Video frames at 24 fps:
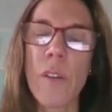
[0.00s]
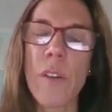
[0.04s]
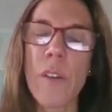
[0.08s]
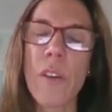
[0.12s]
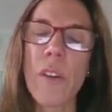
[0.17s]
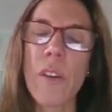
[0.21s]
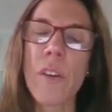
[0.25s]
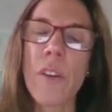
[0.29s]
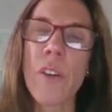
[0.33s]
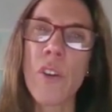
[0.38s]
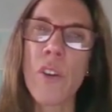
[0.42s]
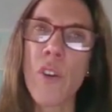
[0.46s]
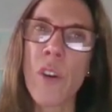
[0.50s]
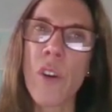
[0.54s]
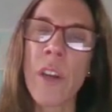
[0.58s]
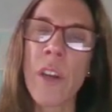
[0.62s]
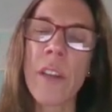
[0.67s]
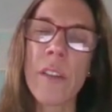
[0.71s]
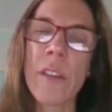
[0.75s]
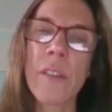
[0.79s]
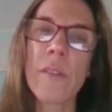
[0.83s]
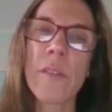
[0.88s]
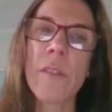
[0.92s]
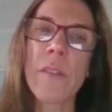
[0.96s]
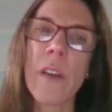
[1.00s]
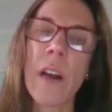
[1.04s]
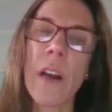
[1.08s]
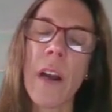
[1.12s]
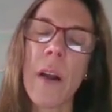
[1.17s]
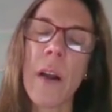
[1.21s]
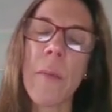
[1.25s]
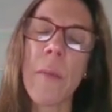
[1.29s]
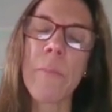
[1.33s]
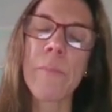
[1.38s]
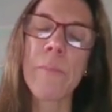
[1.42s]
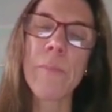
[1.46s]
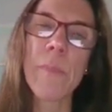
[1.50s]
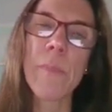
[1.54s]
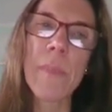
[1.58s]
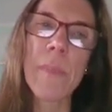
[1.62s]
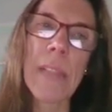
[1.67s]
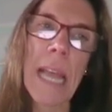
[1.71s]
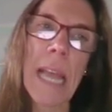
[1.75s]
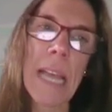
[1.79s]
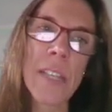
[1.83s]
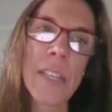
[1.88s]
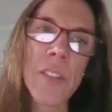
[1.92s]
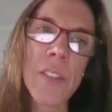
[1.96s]
looked
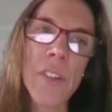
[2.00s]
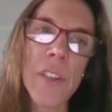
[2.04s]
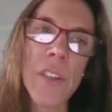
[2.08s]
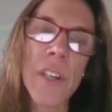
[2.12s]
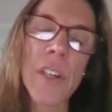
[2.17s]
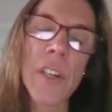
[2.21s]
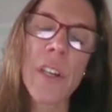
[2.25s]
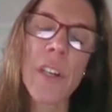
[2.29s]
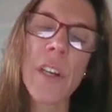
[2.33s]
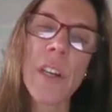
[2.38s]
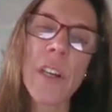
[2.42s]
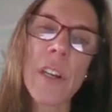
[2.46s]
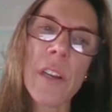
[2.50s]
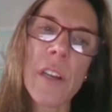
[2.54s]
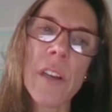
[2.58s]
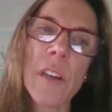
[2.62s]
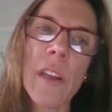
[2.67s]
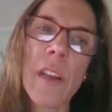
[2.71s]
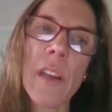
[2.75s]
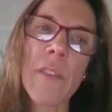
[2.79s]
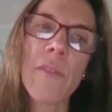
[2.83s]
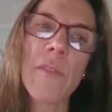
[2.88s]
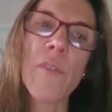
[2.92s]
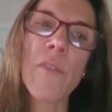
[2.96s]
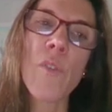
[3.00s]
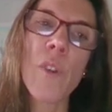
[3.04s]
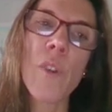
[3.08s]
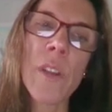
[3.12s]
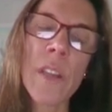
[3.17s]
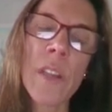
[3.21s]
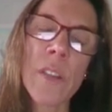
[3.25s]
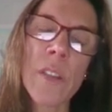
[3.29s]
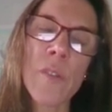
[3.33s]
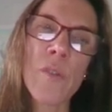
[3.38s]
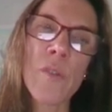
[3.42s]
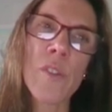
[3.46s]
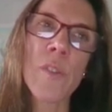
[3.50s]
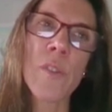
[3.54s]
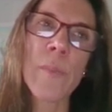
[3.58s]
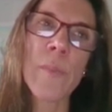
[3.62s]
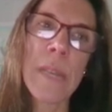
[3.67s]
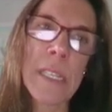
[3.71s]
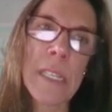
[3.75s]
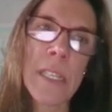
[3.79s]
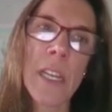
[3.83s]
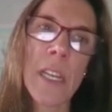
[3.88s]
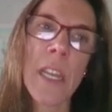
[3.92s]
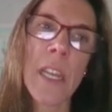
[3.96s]
last year in Florida, those are
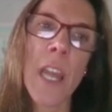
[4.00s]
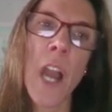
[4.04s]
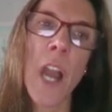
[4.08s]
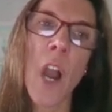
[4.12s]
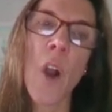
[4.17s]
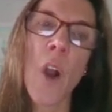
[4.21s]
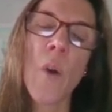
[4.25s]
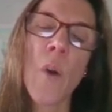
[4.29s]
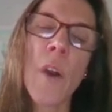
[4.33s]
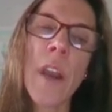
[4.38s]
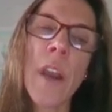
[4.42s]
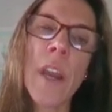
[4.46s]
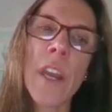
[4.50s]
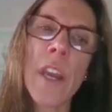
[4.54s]
basically our